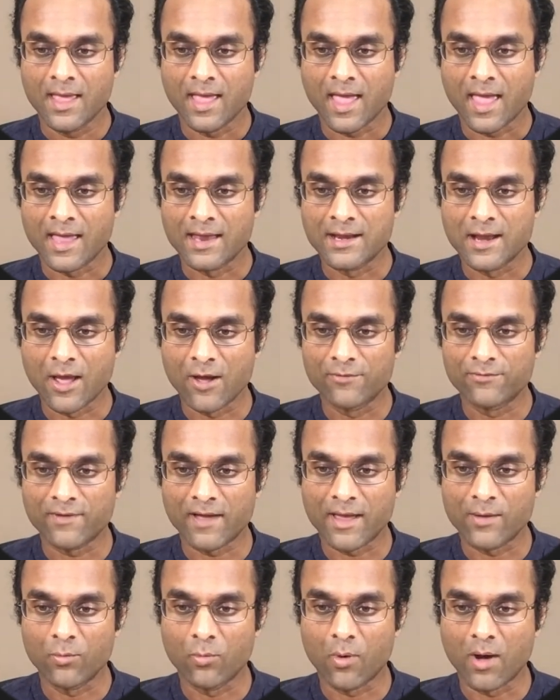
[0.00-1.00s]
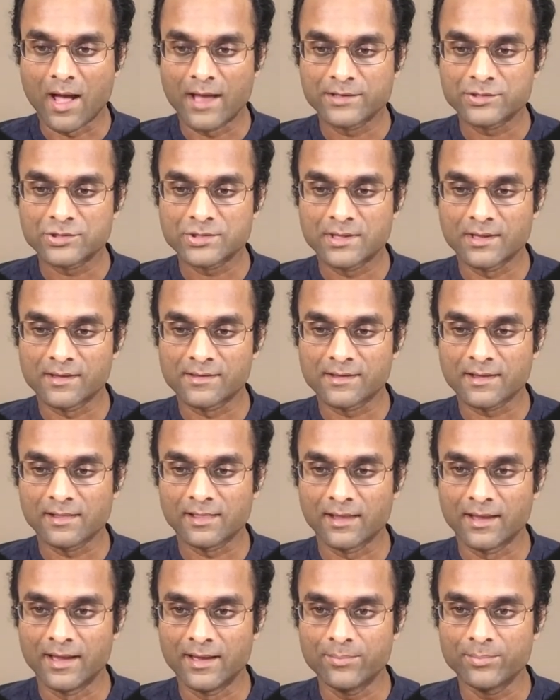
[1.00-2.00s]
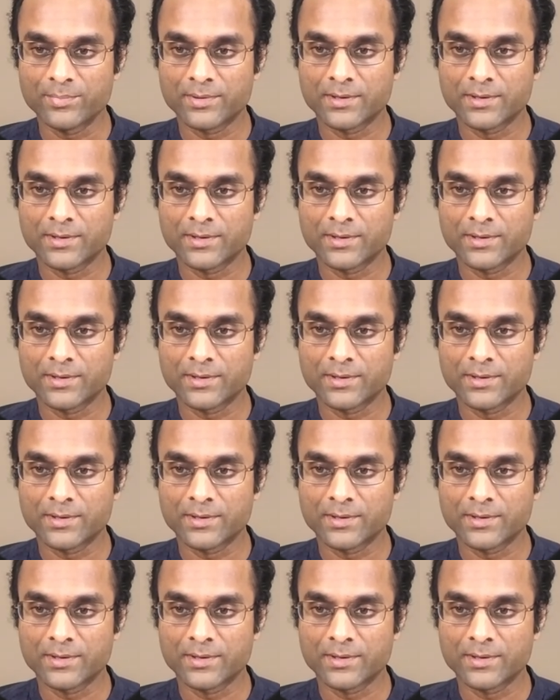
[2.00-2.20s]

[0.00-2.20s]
And now if I watch this clip,